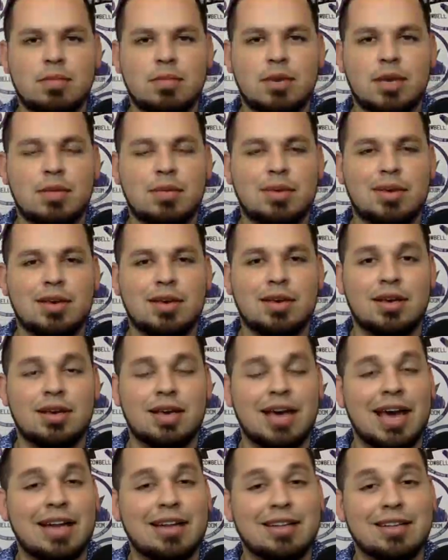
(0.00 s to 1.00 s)
maybe
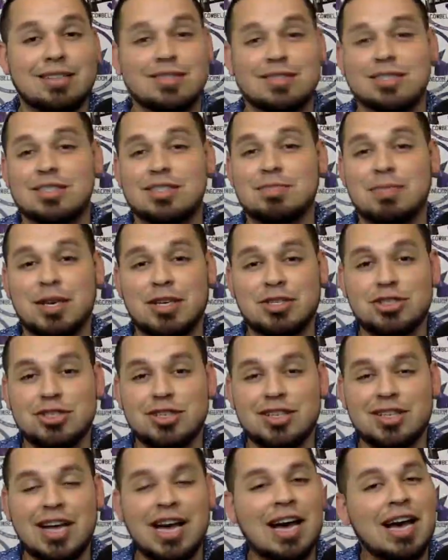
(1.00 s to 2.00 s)
handing a
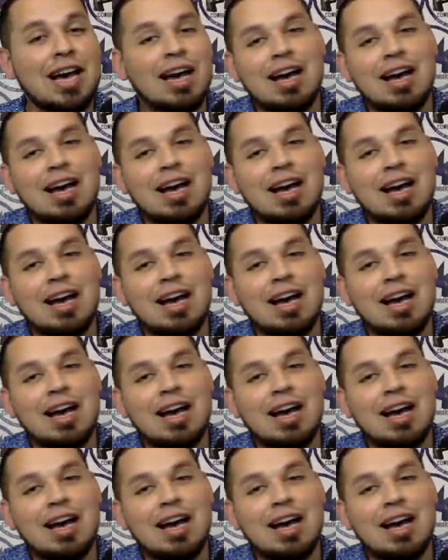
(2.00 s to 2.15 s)
suspension.